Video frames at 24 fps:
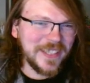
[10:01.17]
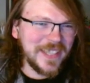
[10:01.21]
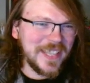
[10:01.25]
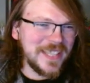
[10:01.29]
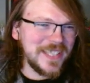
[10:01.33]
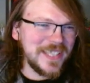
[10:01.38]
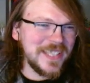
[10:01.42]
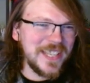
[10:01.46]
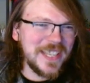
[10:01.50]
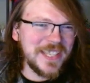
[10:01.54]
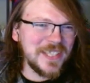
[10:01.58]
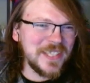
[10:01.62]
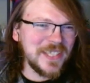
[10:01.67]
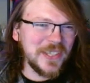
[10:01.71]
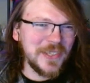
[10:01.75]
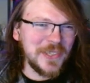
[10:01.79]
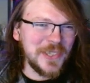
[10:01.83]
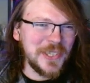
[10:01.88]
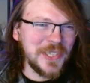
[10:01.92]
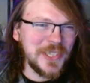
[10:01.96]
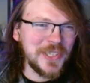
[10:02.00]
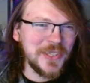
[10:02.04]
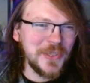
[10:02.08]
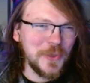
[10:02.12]
It's so
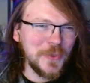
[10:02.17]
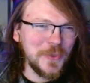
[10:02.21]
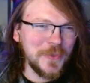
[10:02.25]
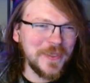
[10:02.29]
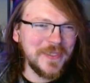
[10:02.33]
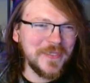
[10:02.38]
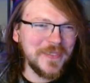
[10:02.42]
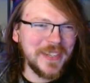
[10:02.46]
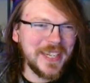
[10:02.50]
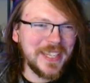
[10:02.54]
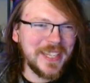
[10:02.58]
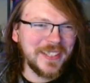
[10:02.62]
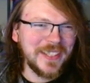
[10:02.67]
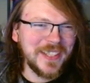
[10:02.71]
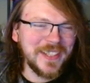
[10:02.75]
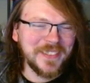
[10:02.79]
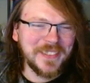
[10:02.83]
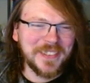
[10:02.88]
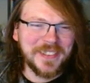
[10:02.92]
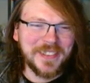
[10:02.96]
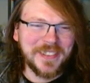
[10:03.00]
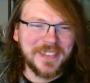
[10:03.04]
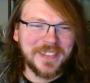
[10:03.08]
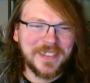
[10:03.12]
stupid, but I
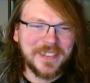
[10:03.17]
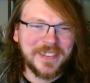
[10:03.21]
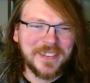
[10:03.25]
love it.